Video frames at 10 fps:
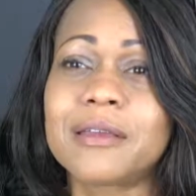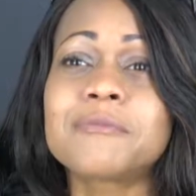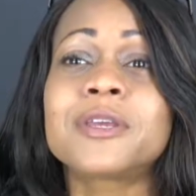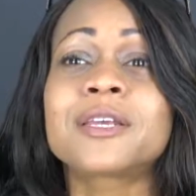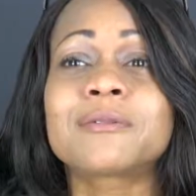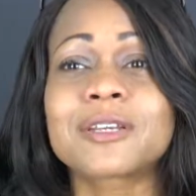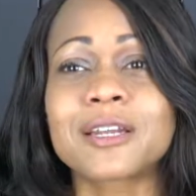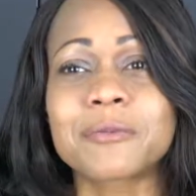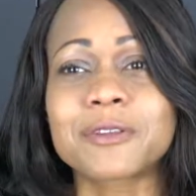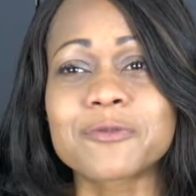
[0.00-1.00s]
being able to get
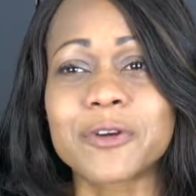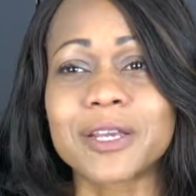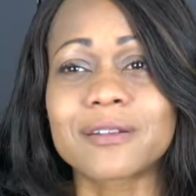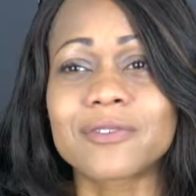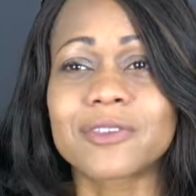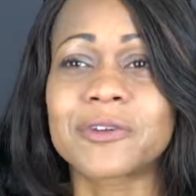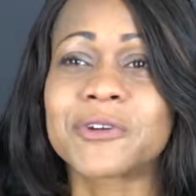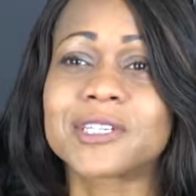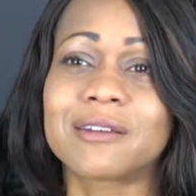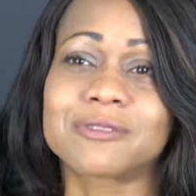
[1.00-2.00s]
up in the morning. There
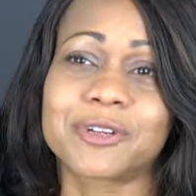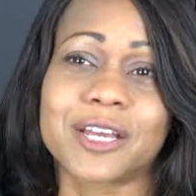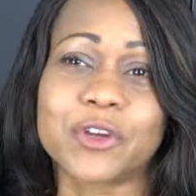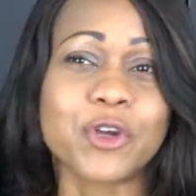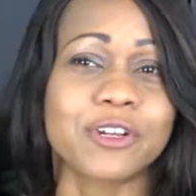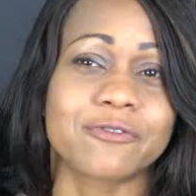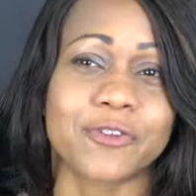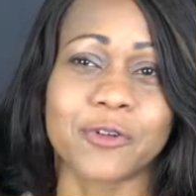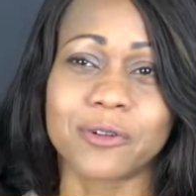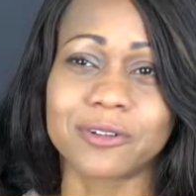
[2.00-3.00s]
were times when I couldn't
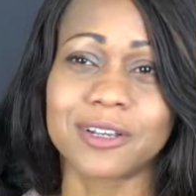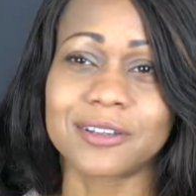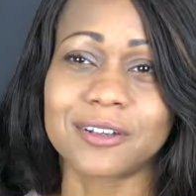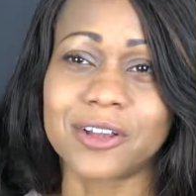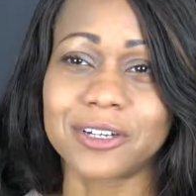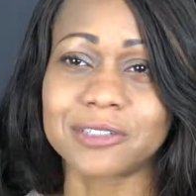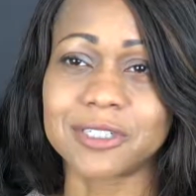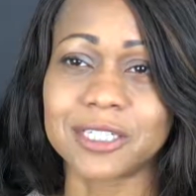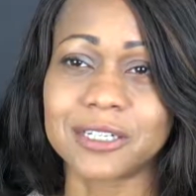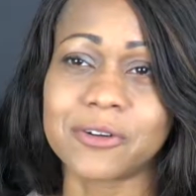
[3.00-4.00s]
fold the
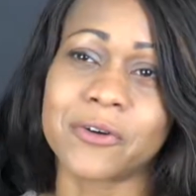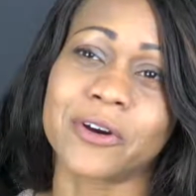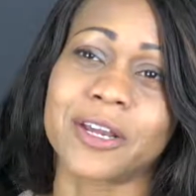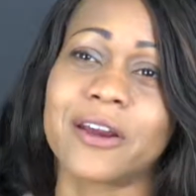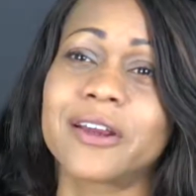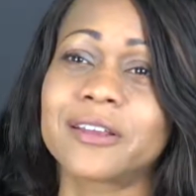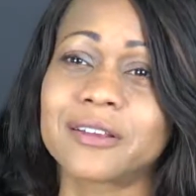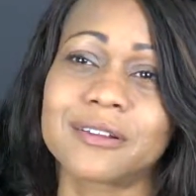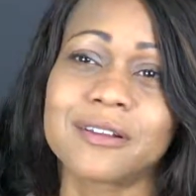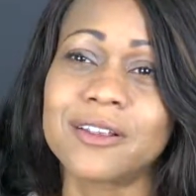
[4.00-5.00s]
laundry or carry
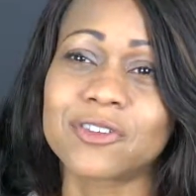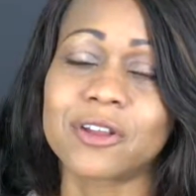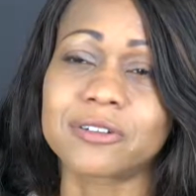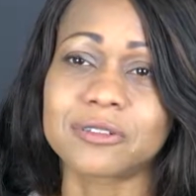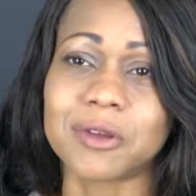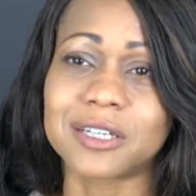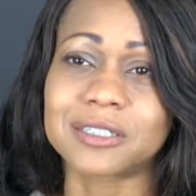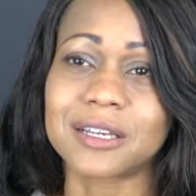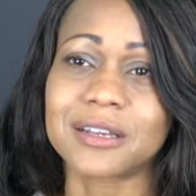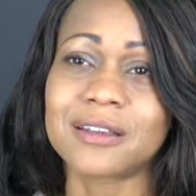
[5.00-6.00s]
the laundry
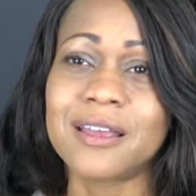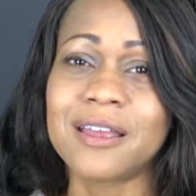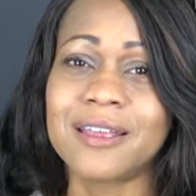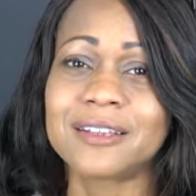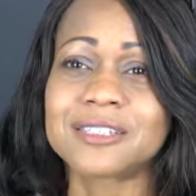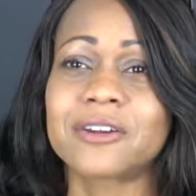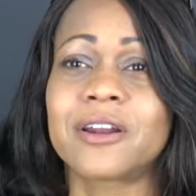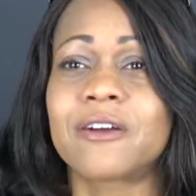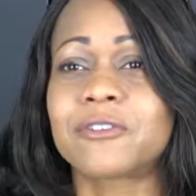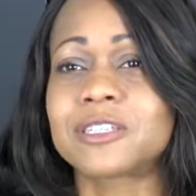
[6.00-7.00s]
basket.
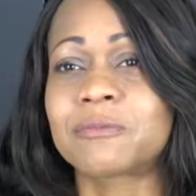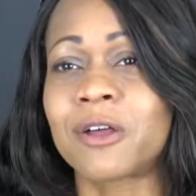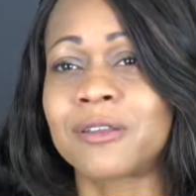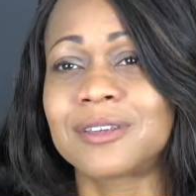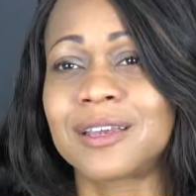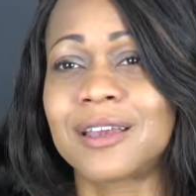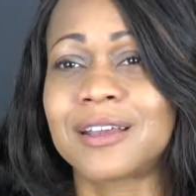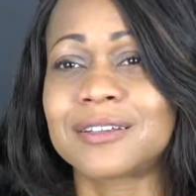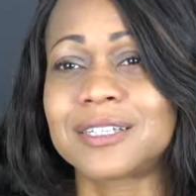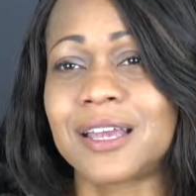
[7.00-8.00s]
Starting off with small
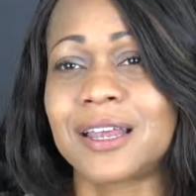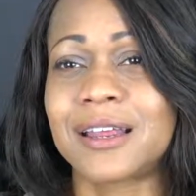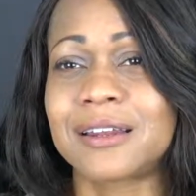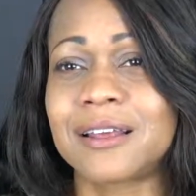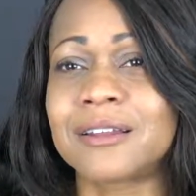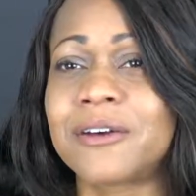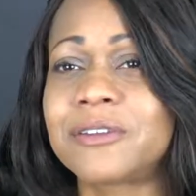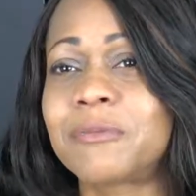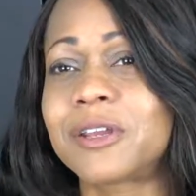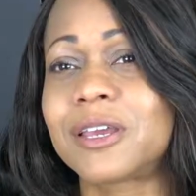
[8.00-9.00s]
things and
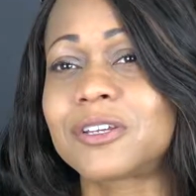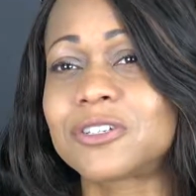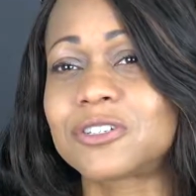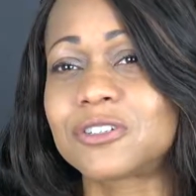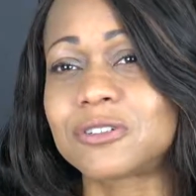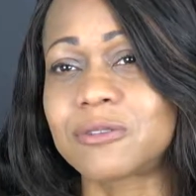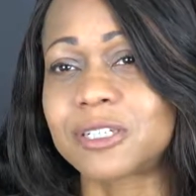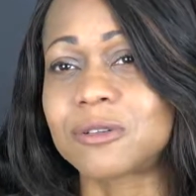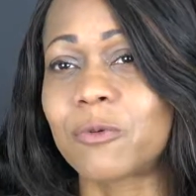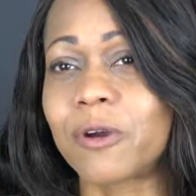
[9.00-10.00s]
allowing the medication to do
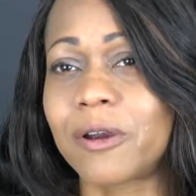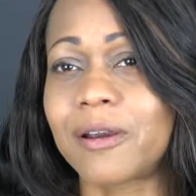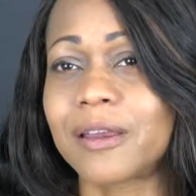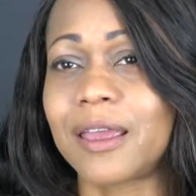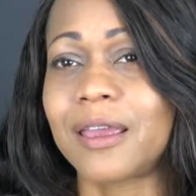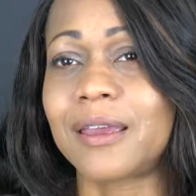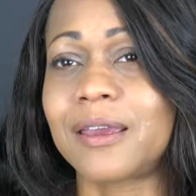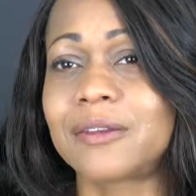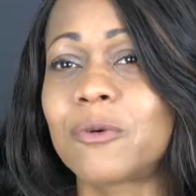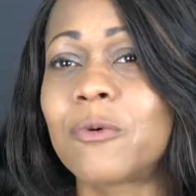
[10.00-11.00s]
its work
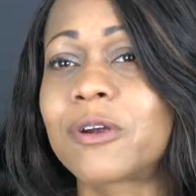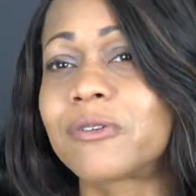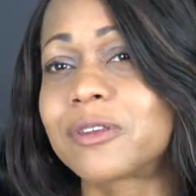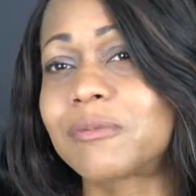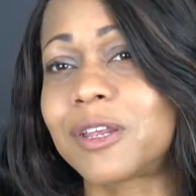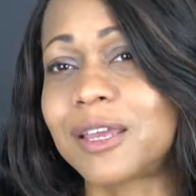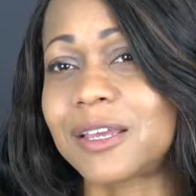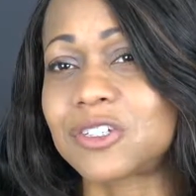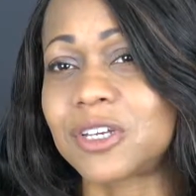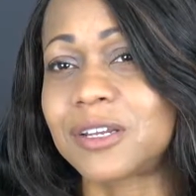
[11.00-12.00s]
and work with the
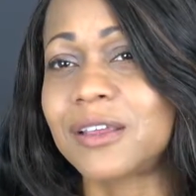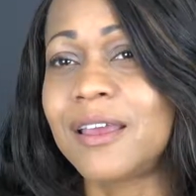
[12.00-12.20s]
medication